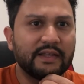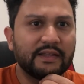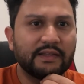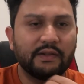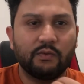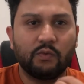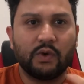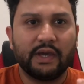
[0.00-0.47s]

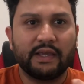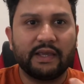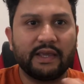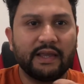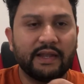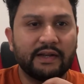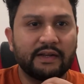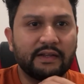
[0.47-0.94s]
then why
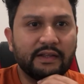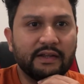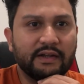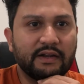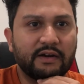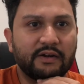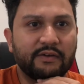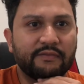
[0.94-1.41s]
can't an
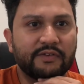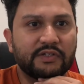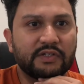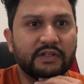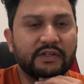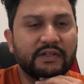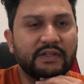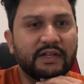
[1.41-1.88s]

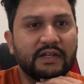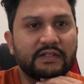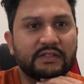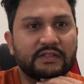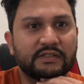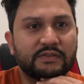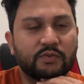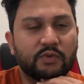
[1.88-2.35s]
artificial
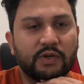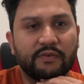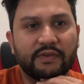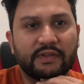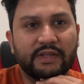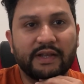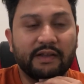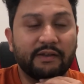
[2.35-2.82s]
intelligence work
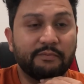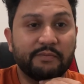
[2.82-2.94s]
with that?